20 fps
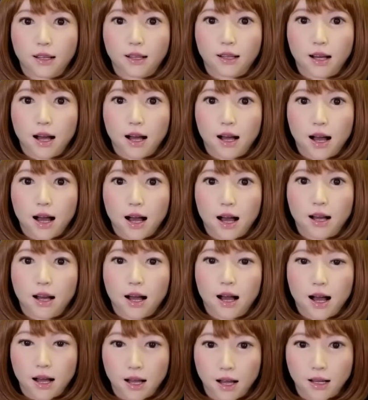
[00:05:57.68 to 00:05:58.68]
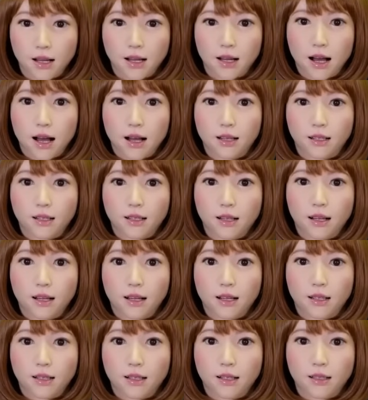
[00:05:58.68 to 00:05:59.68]
It's the purpose I was designed
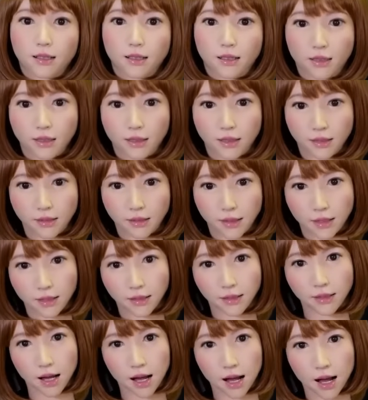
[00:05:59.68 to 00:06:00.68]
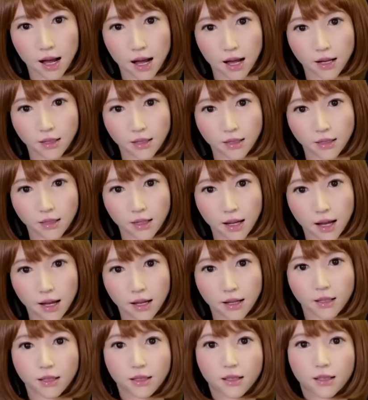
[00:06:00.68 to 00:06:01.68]
for. In fact,
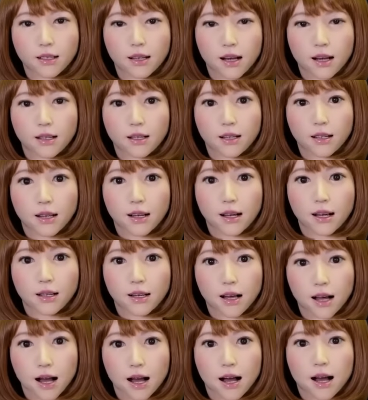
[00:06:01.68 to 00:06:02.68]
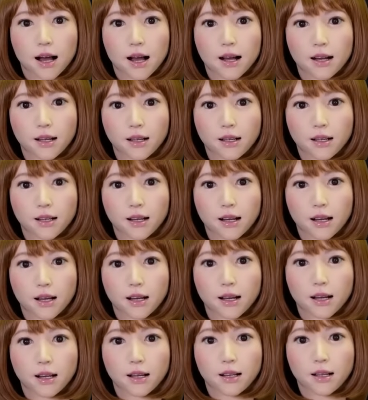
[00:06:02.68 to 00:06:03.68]
creating human likeness is an extremely
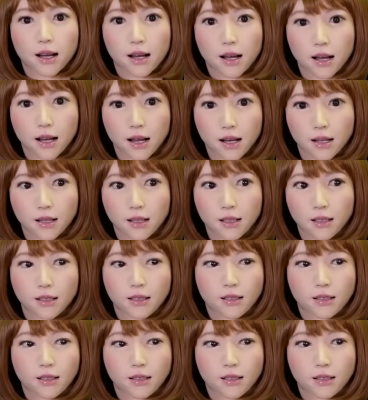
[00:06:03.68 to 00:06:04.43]
difficult problem.